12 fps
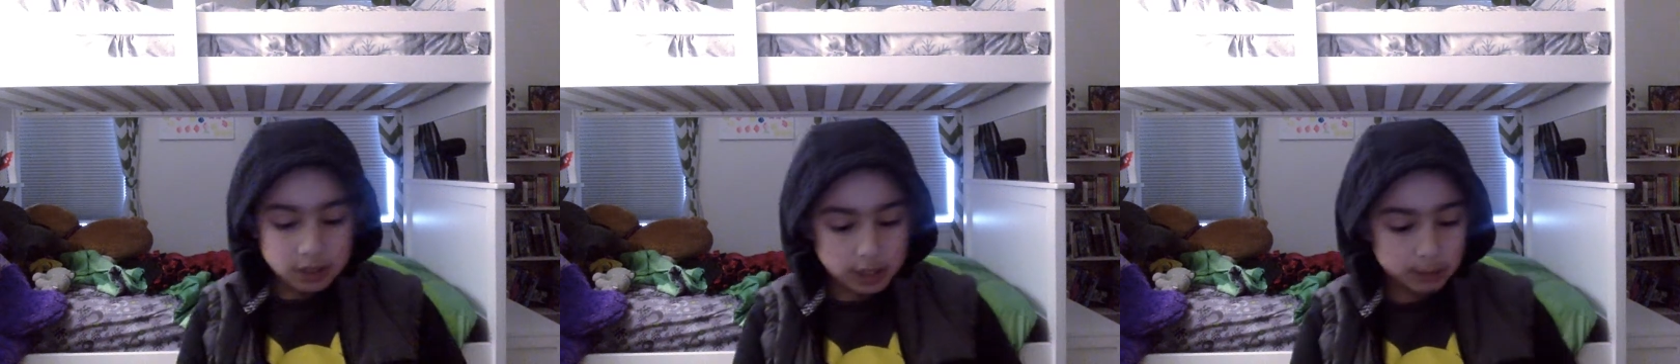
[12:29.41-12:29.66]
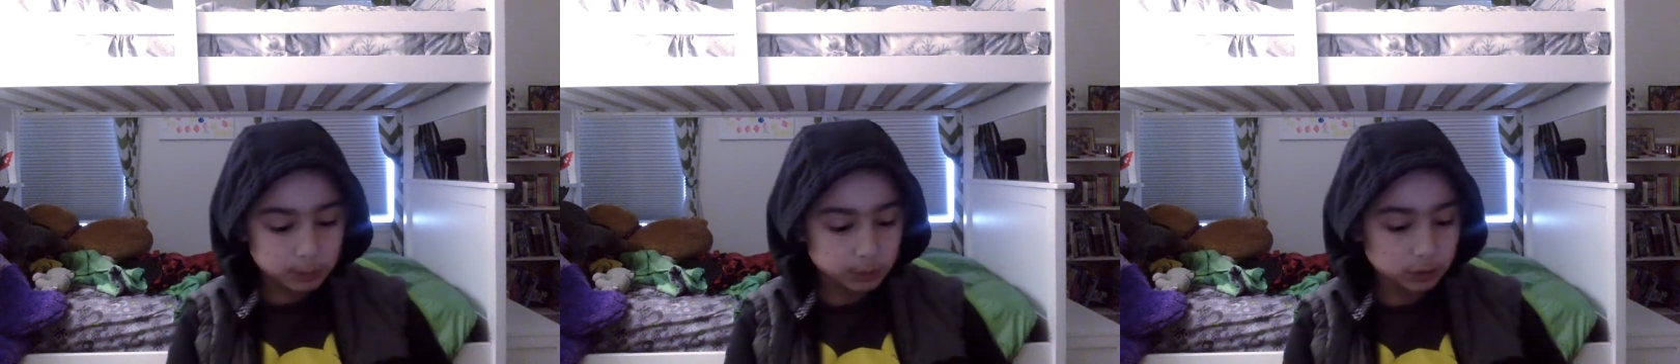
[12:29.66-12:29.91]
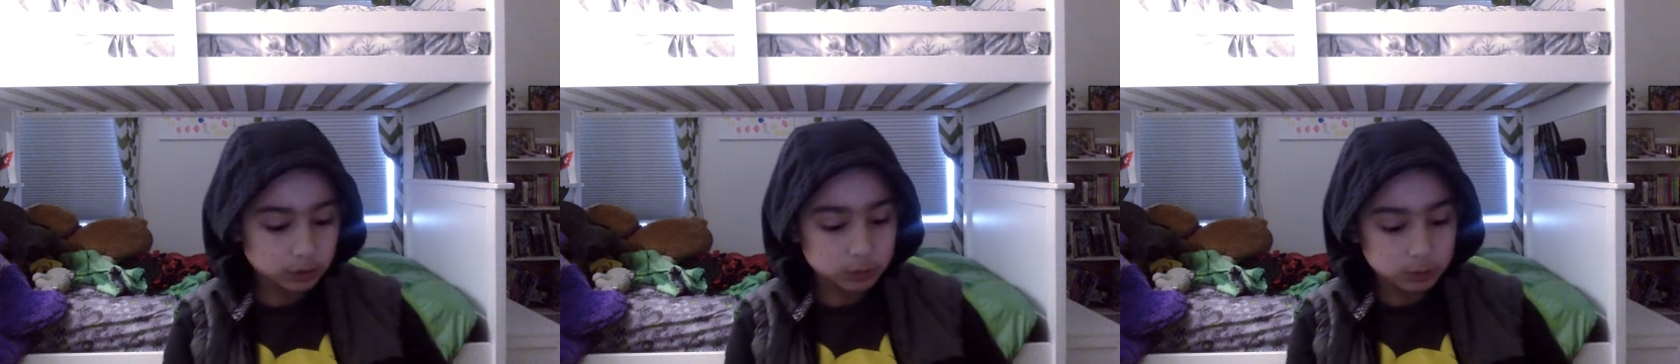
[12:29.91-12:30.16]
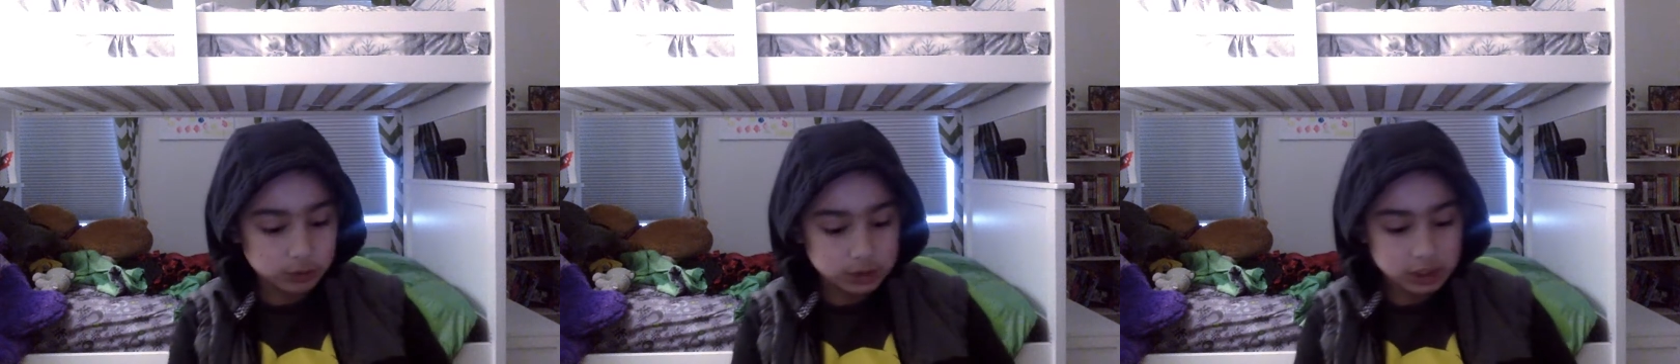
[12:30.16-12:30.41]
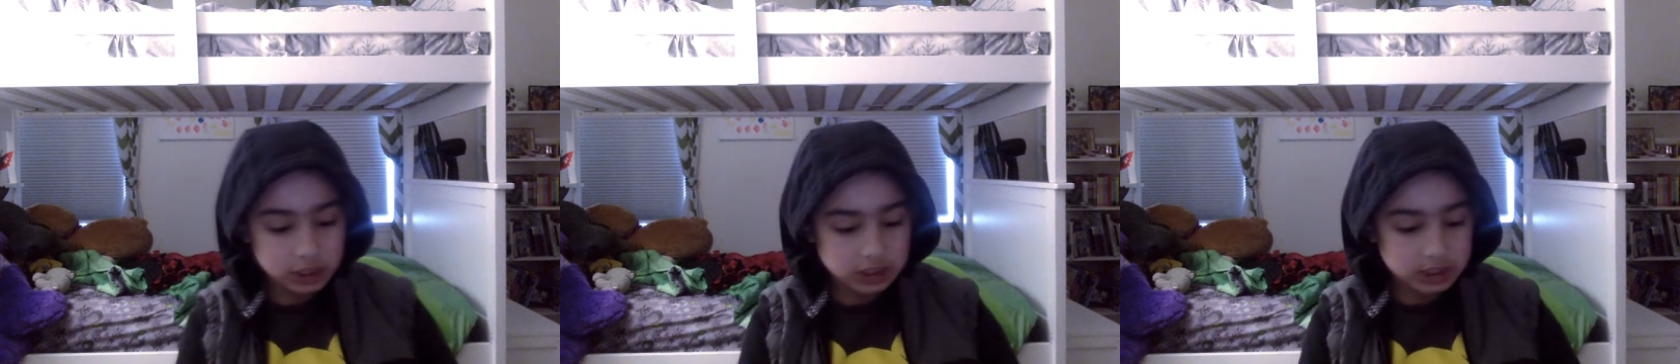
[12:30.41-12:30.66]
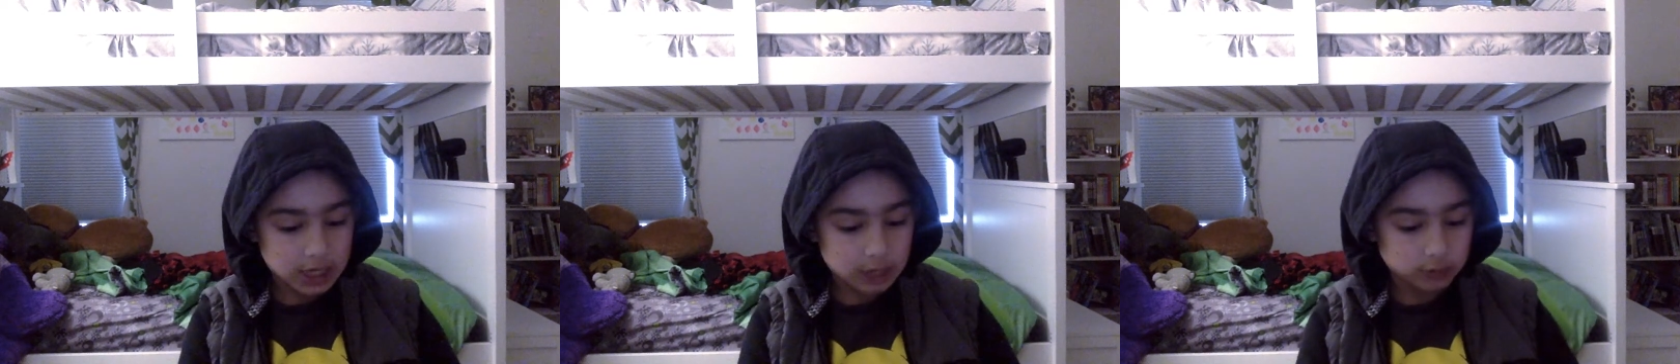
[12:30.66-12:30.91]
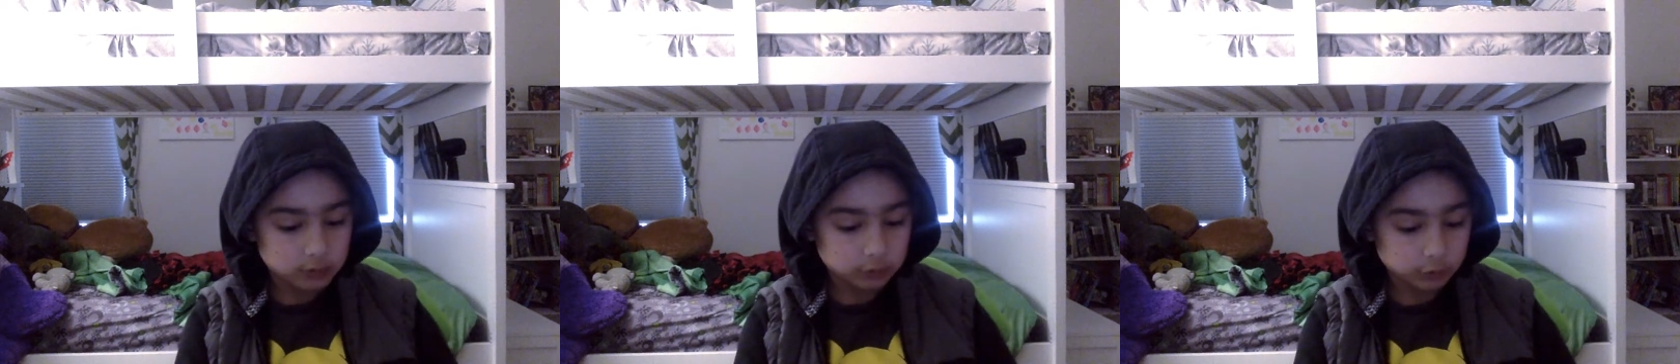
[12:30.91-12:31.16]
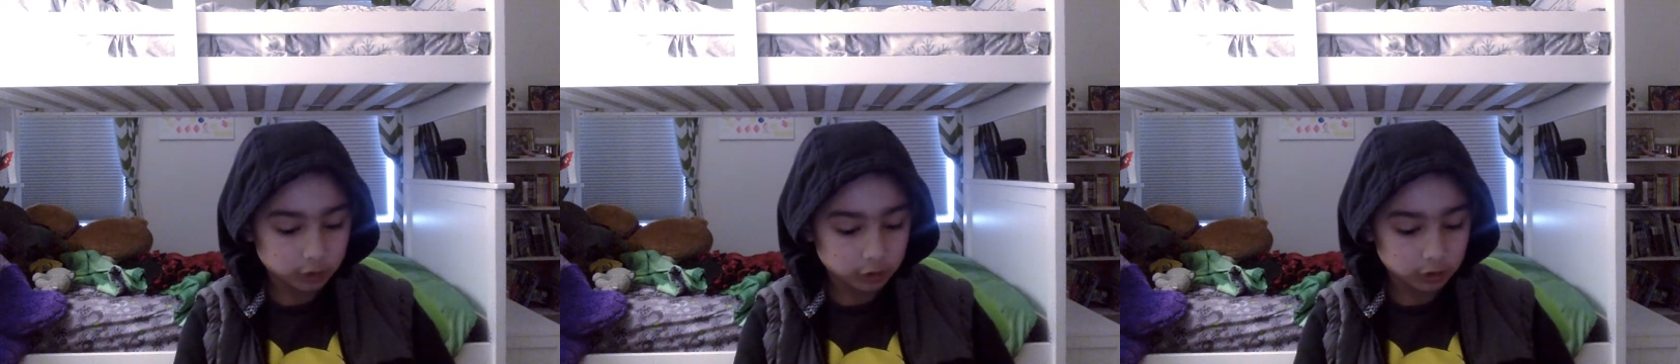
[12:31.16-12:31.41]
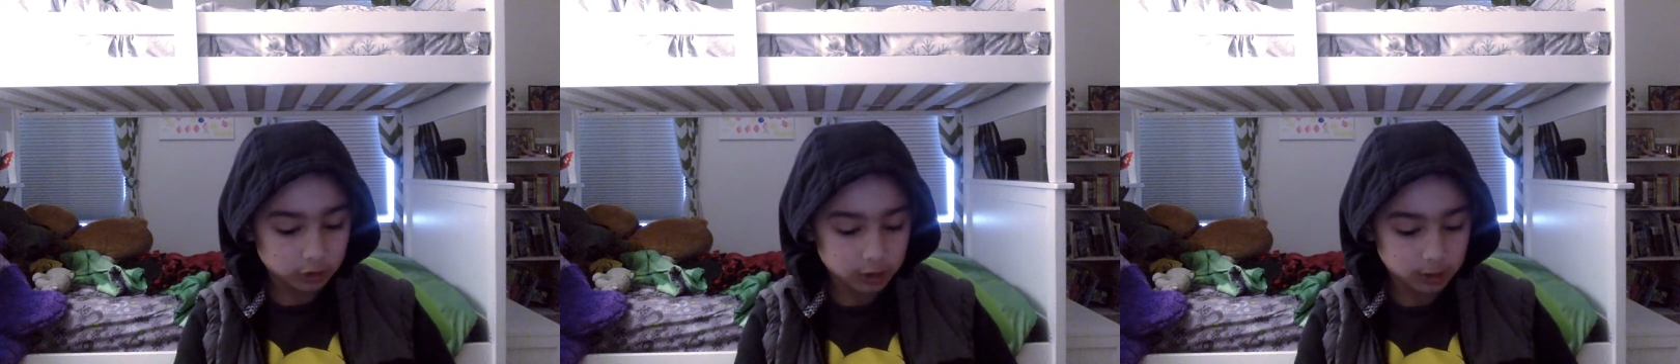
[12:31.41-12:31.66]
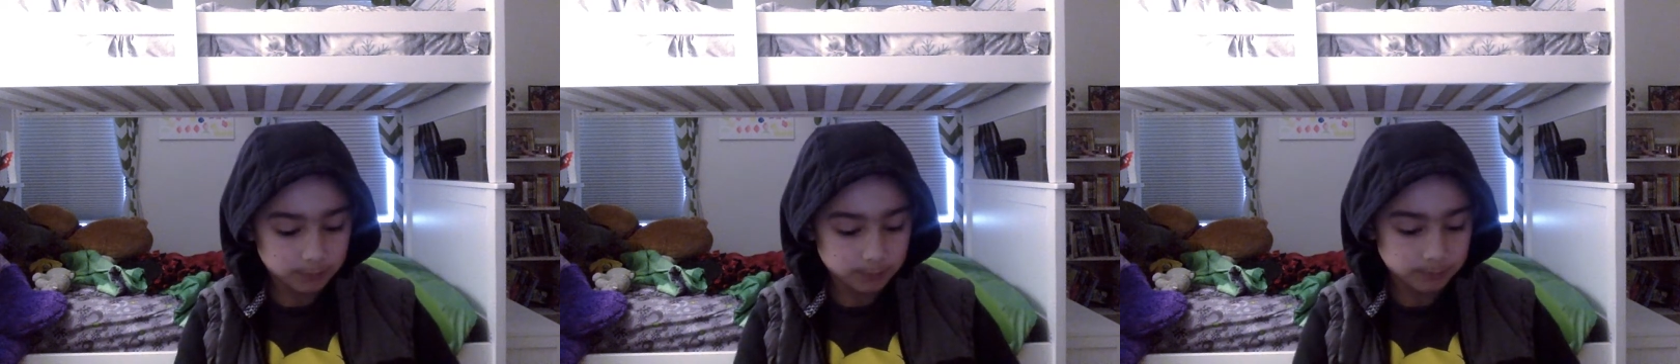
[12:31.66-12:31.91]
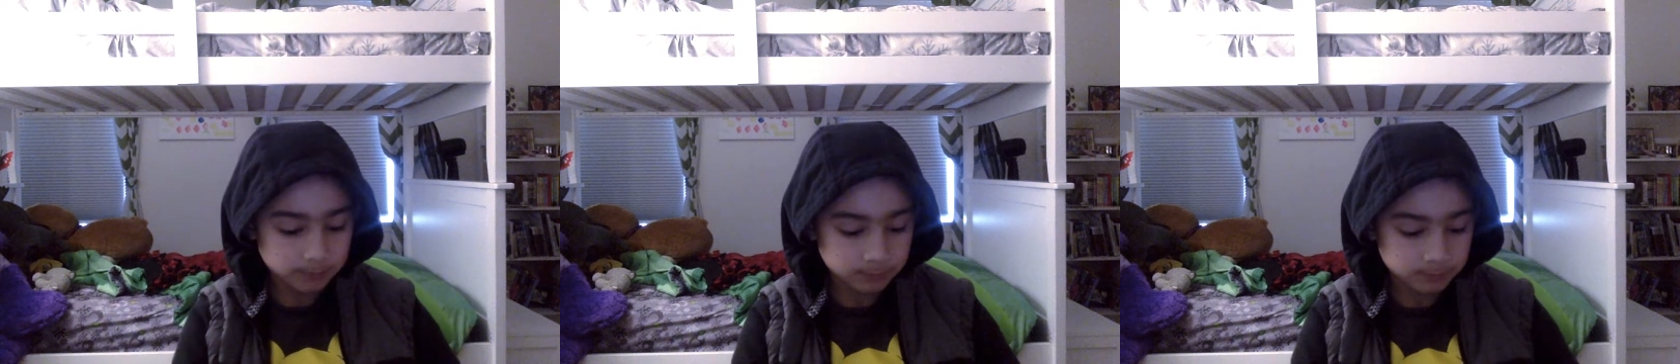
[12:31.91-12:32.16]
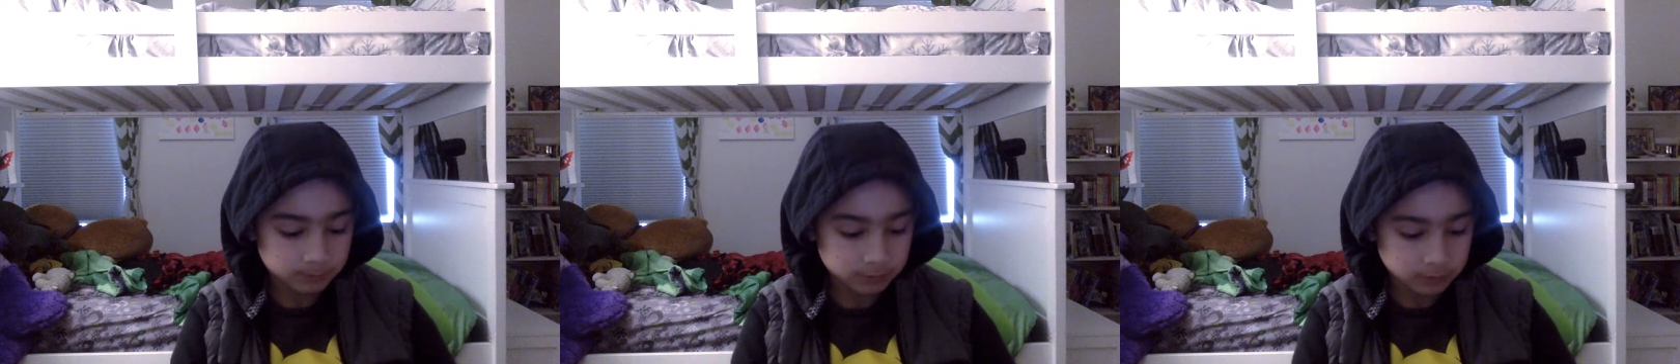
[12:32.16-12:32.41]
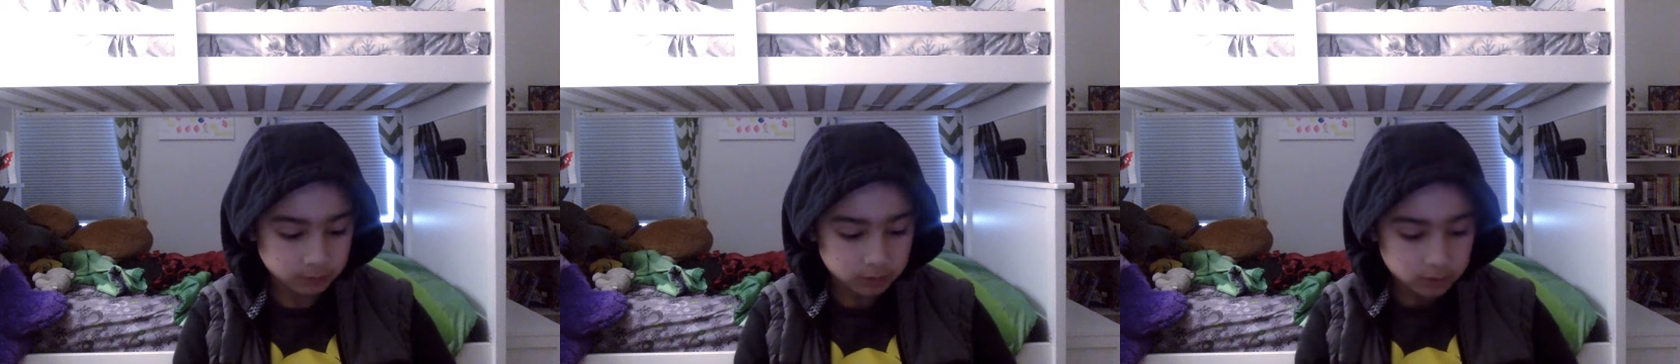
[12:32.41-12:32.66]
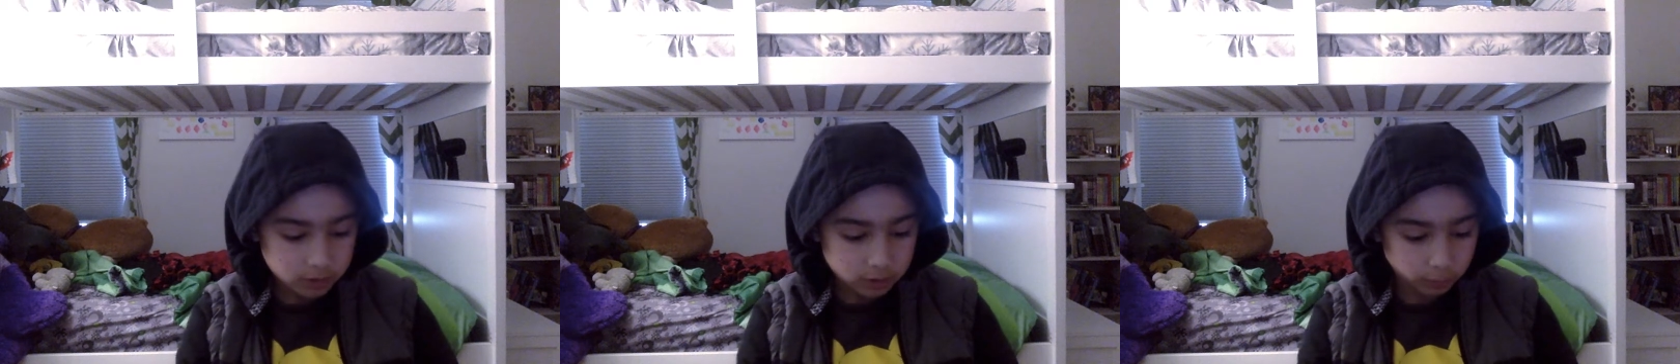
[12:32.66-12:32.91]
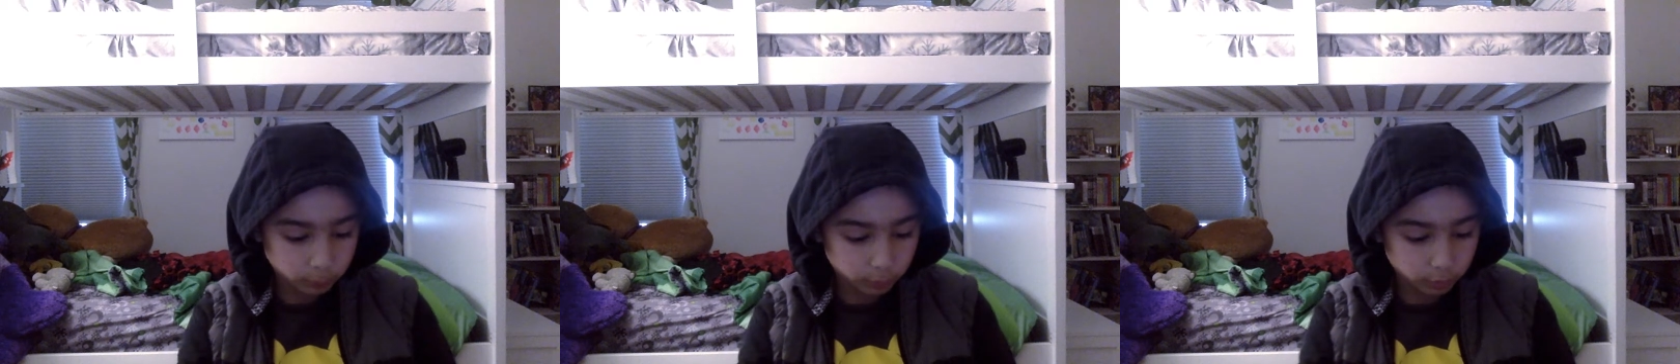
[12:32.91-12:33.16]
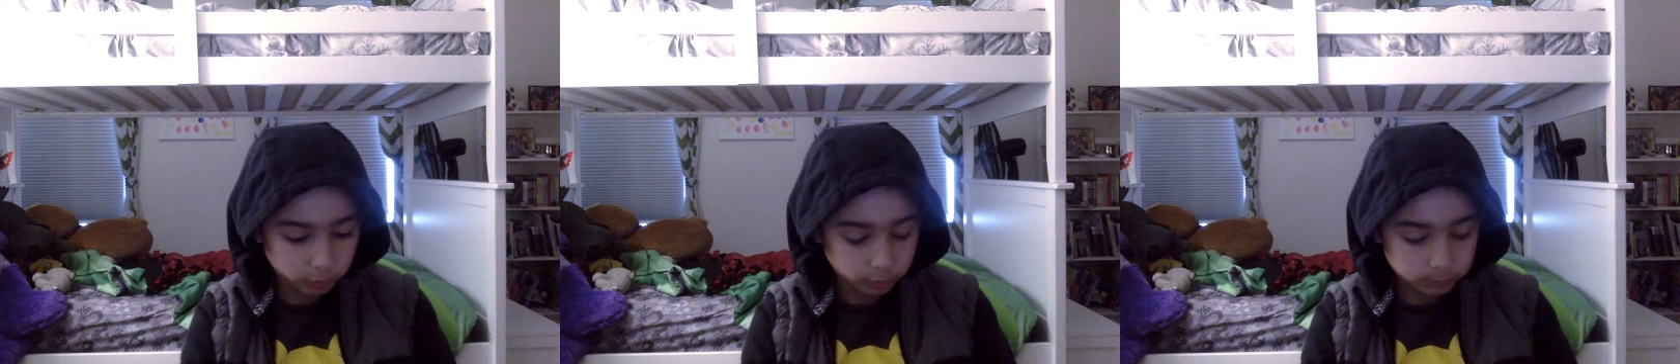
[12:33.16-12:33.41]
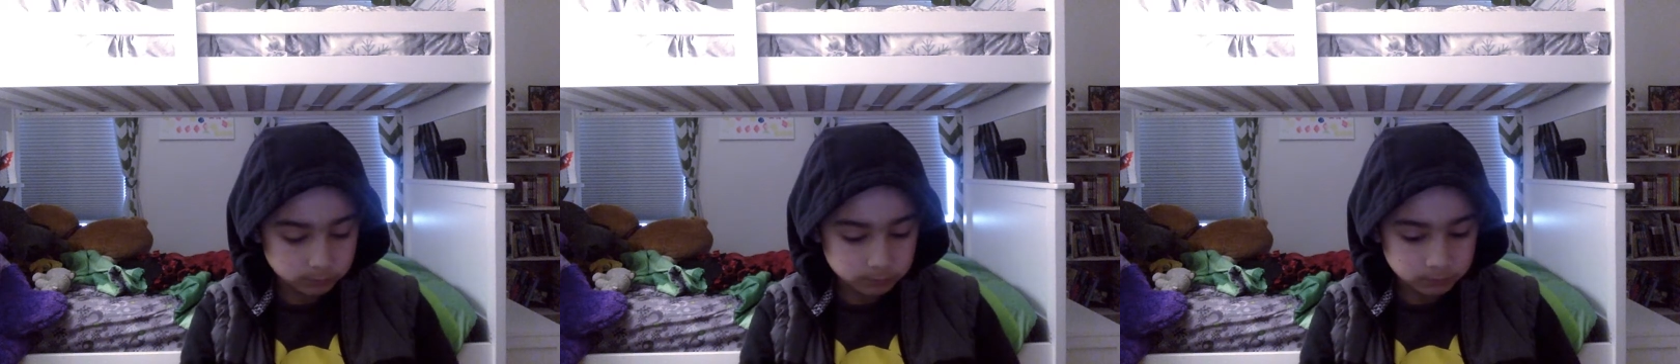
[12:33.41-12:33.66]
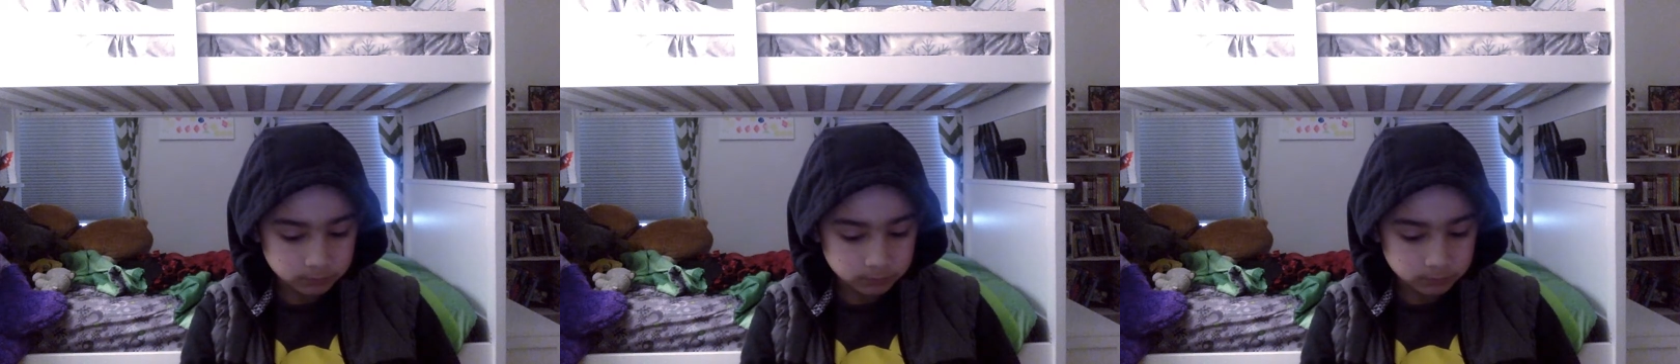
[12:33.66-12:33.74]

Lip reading: And Pearl was kicked out of her room,